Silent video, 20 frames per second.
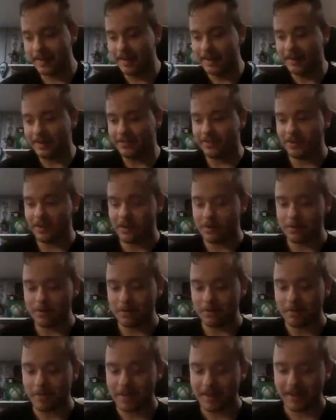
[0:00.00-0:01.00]
So
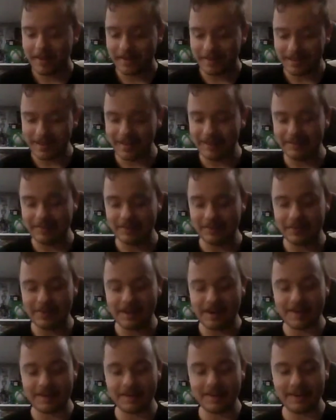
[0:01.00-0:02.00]
that's just
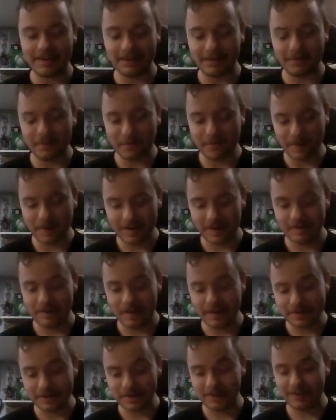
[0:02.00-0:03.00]
kind of nuts for me. And I've
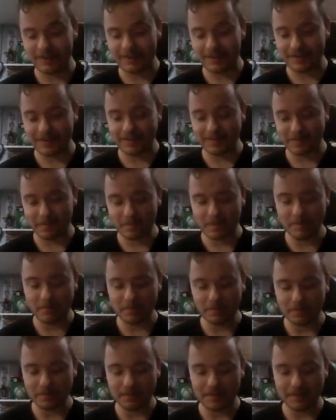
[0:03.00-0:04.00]
actually seen some people
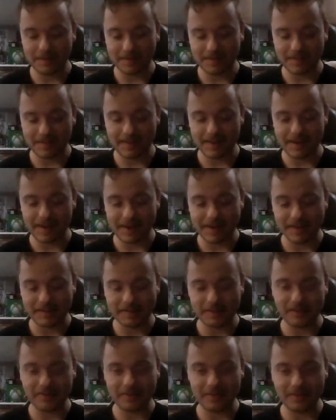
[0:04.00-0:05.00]
say that they got it
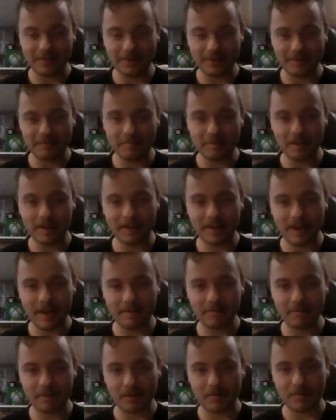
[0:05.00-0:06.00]
just so they could play
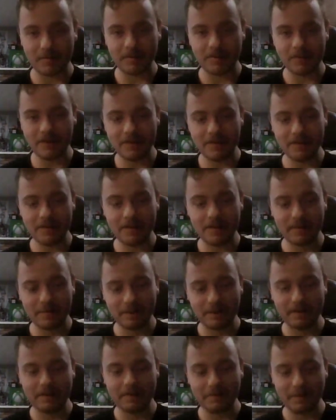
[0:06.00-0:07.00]
games off their TV. I'm
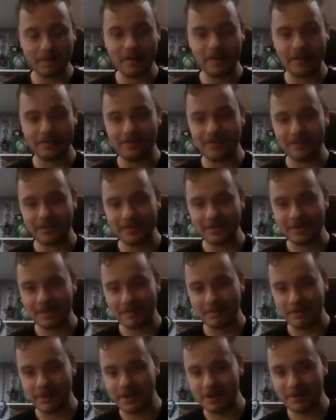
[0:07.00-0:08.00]
like, you realize you can do
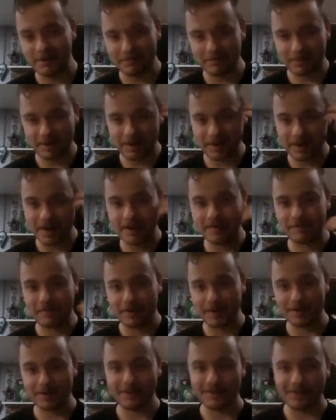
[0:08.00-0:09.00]
that every
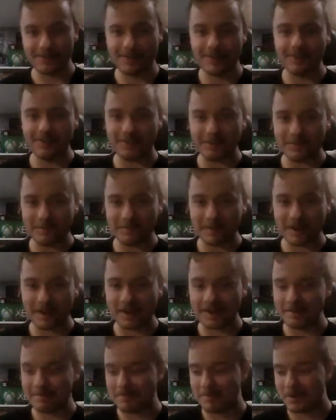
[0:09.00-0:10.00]
other system,
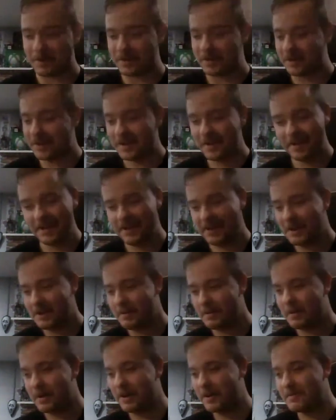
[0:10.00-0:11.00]
right? But
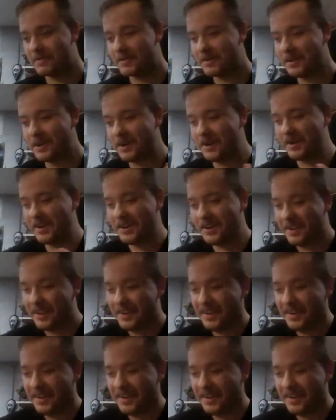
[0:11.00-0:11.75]
whatever.